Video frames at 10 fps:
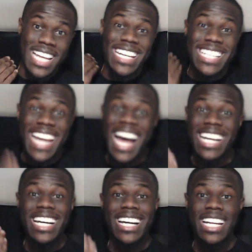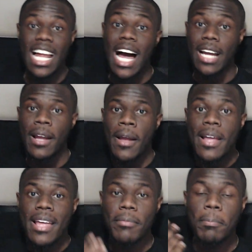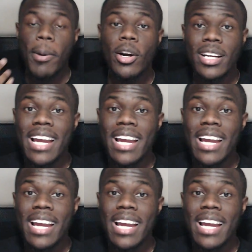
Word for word: at 9 o'clock. Park